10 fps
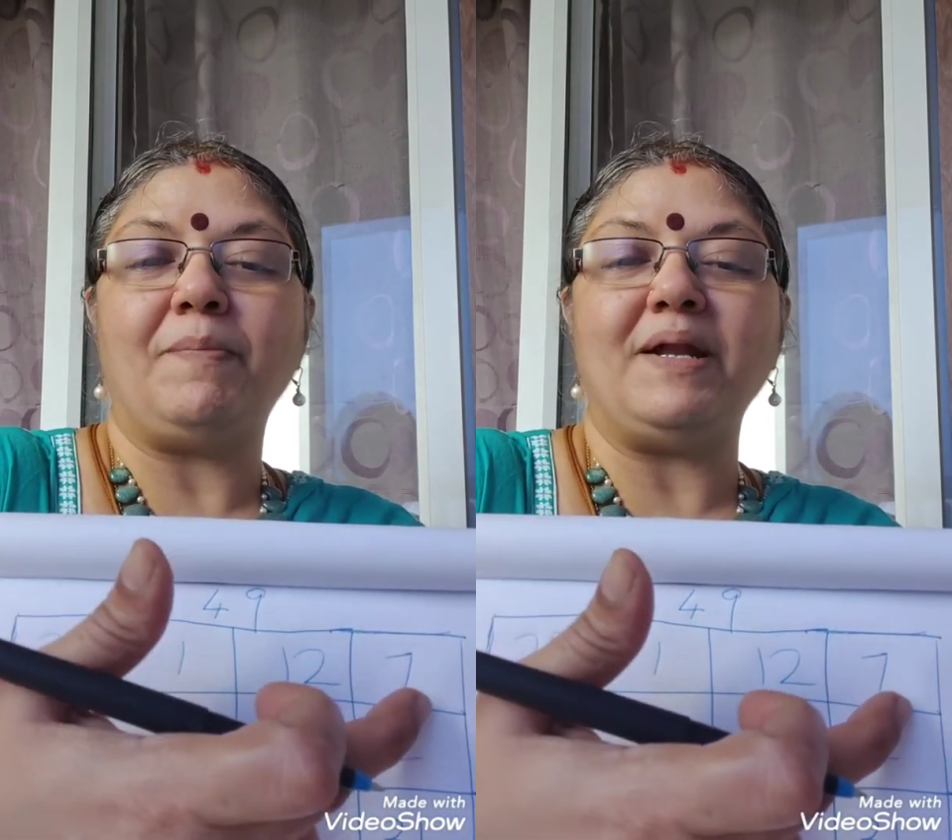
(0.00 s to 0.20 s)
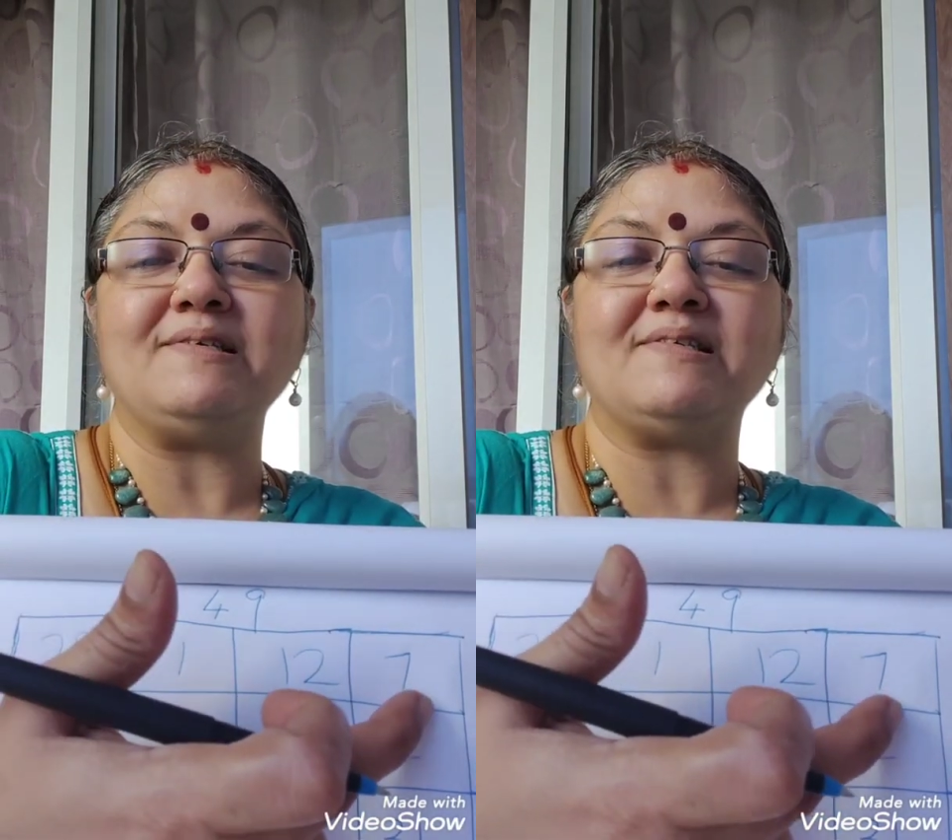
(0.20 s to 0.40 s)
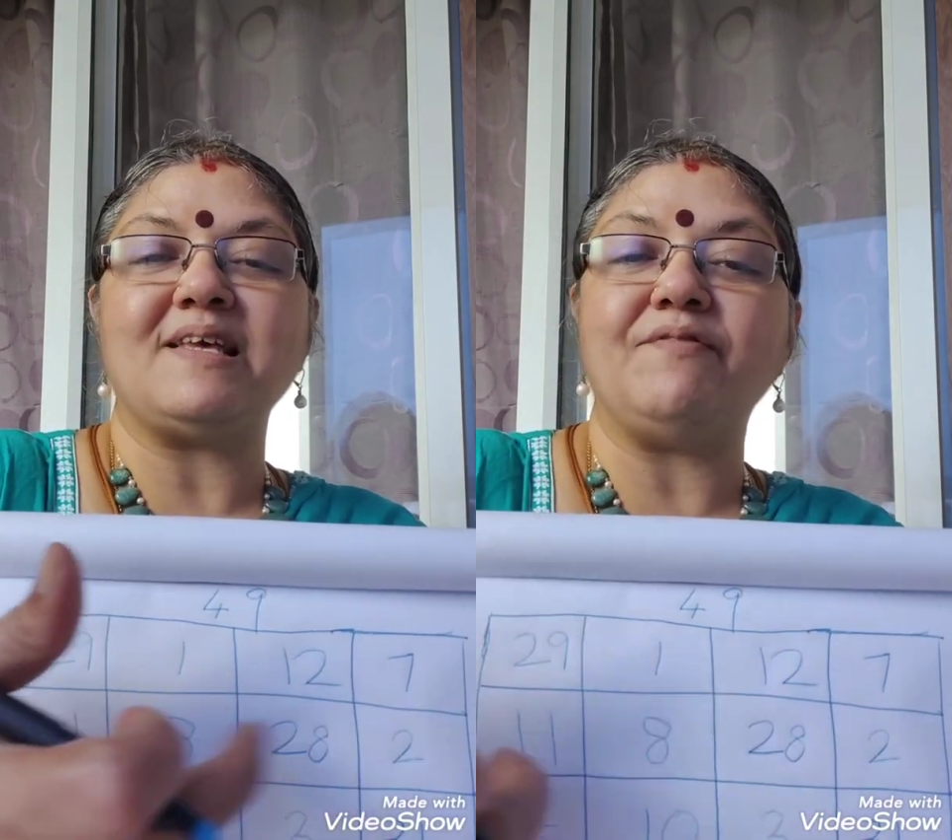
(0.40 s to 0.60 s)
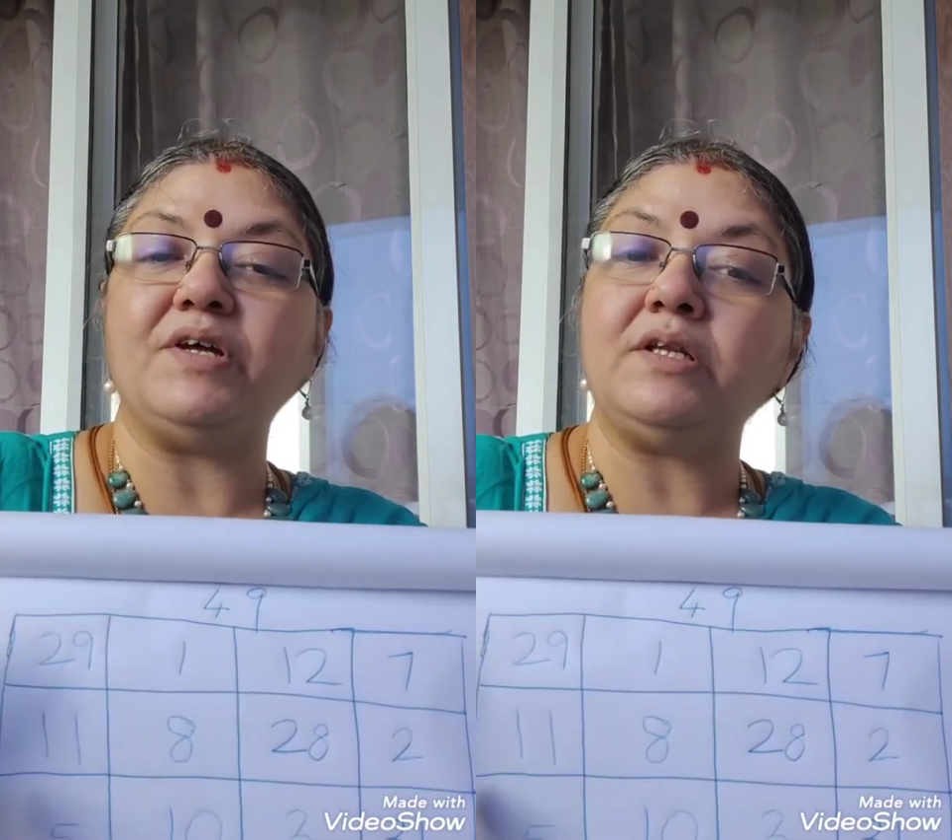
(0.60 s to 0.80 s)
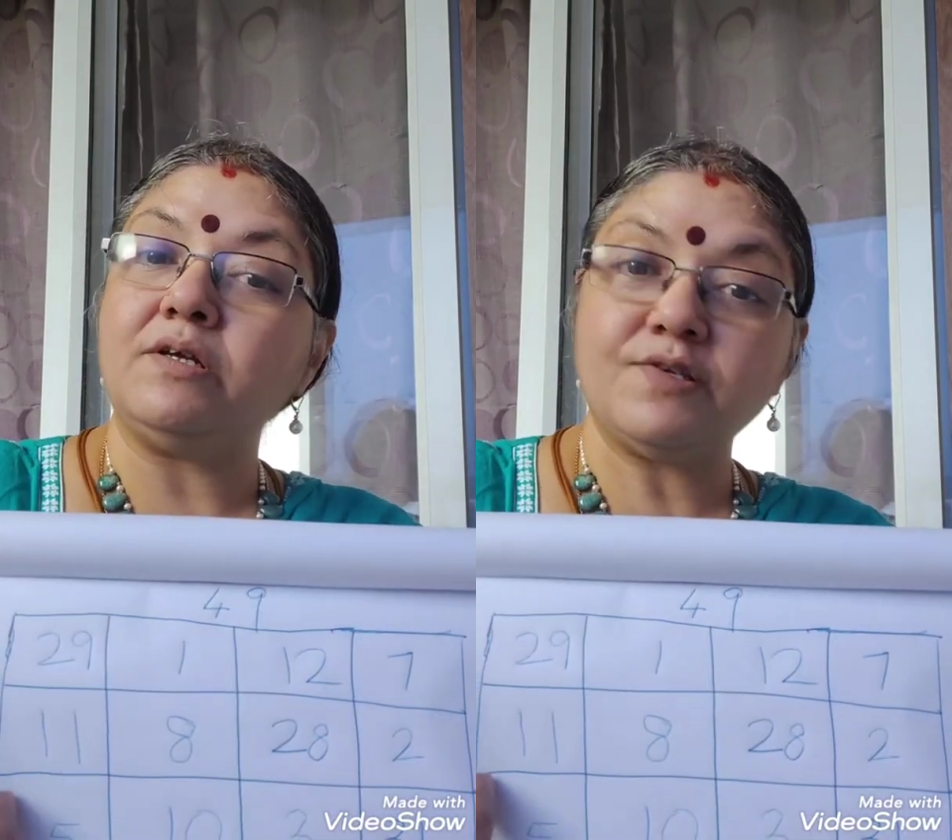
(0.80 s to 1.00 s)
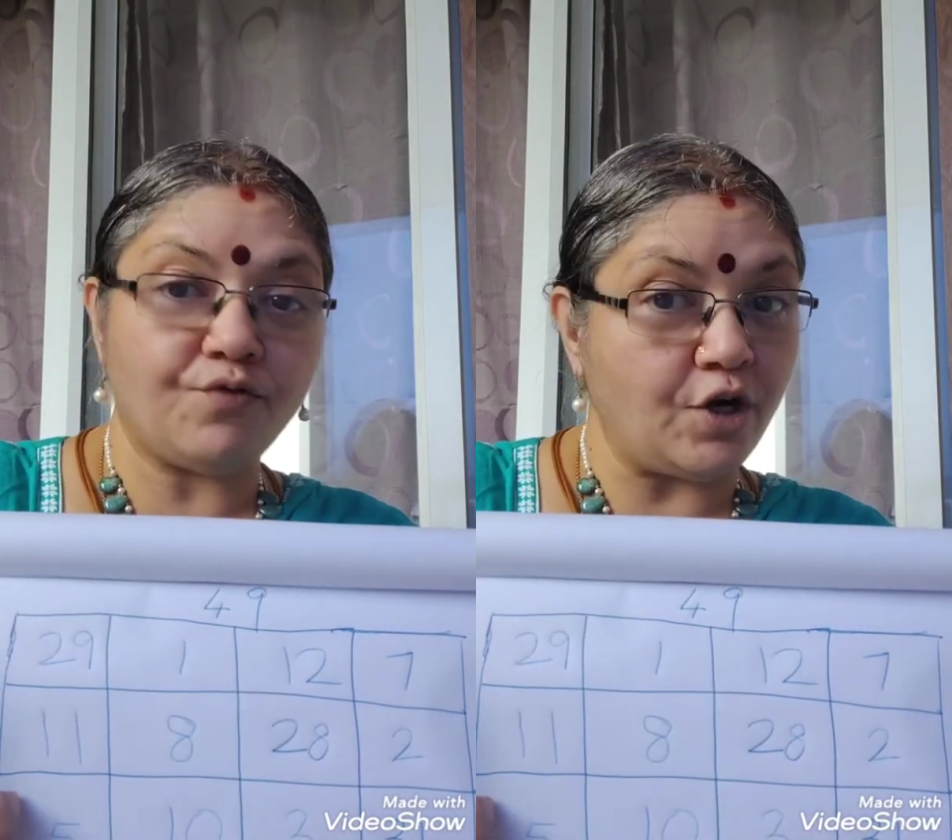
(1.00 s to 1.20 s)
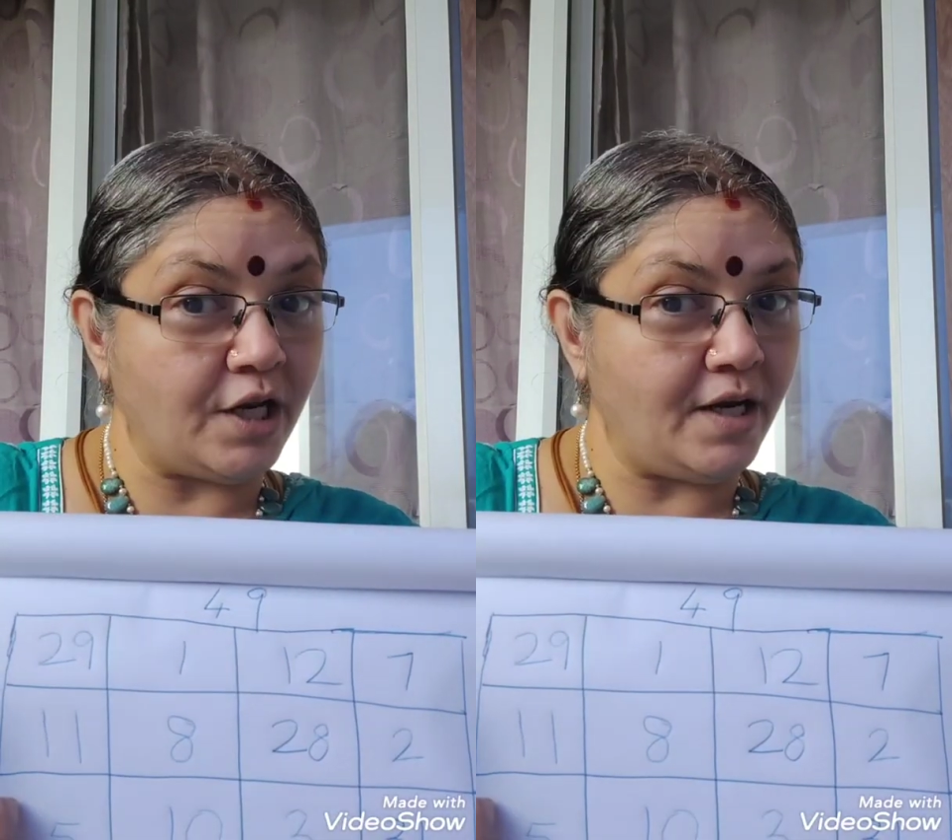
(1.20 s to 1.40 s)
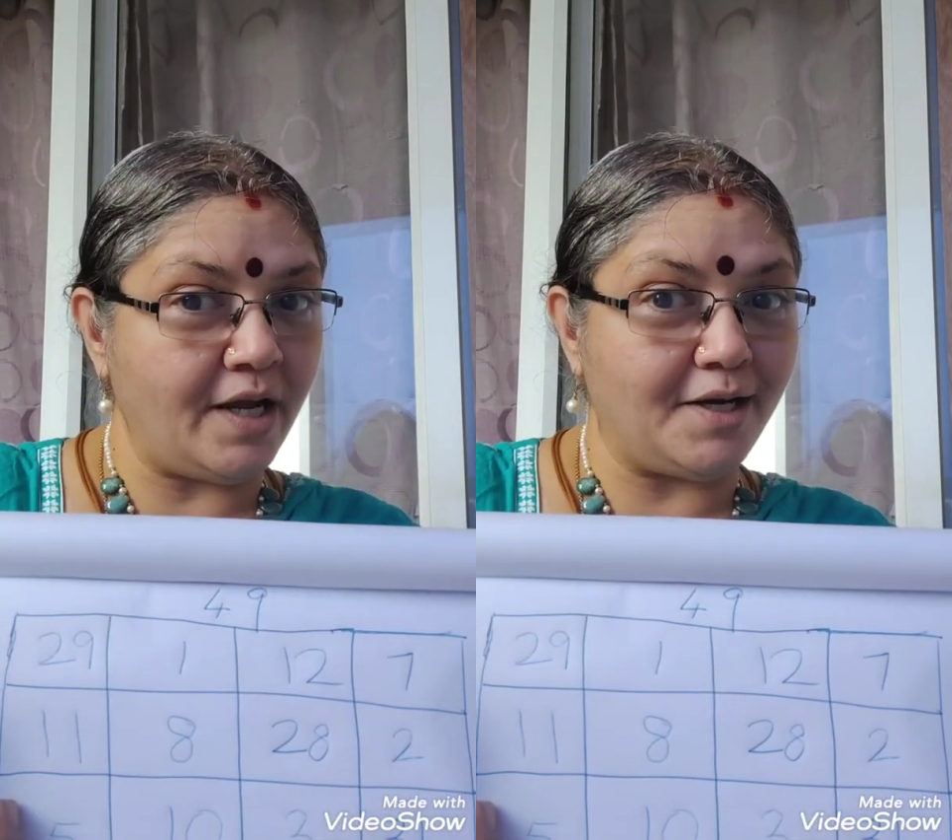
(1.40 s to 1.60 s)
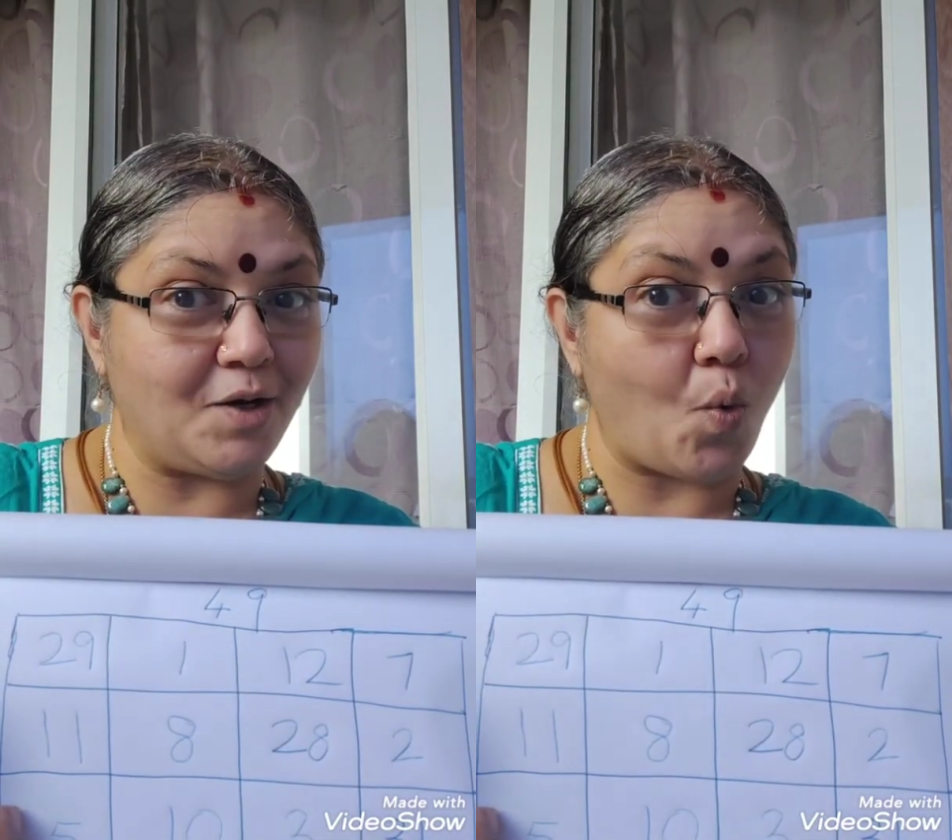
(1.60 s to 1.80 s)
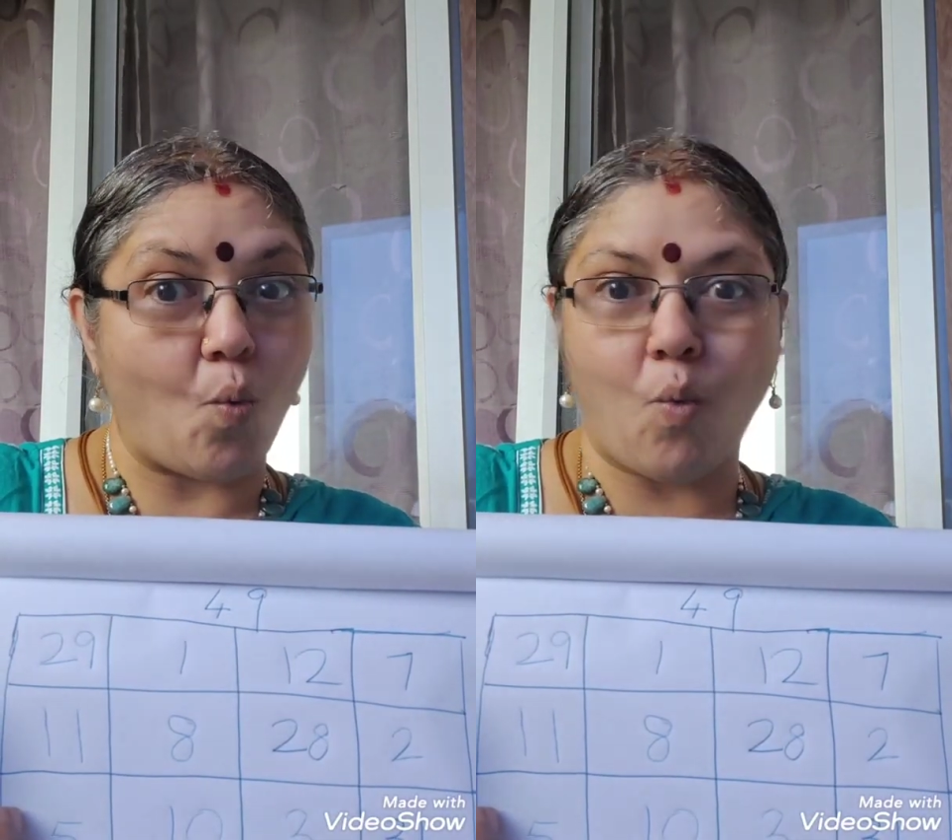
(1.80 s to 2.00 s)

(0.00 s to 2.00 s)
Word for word: plus 7 is 49.